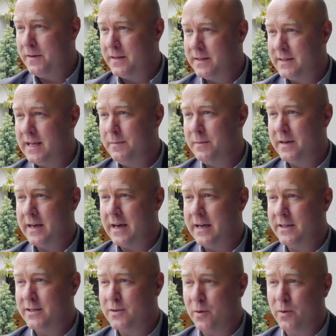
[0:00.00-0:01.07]
the team
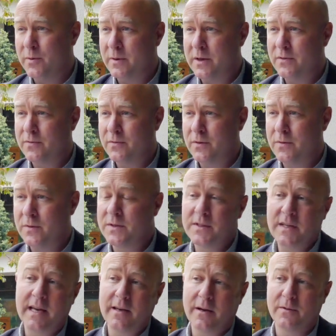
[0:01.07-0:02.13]
engaged all the way through. The
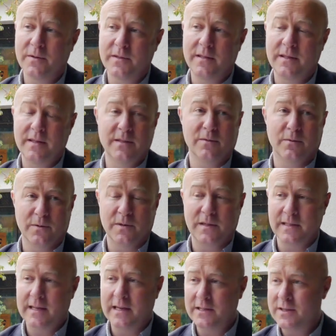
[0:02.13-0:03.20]
stakeholders in this
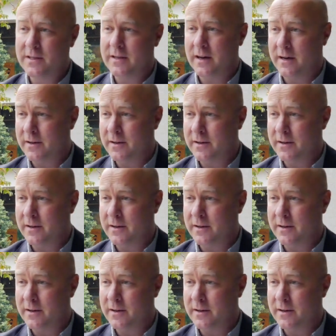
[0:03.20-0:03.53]
organisation are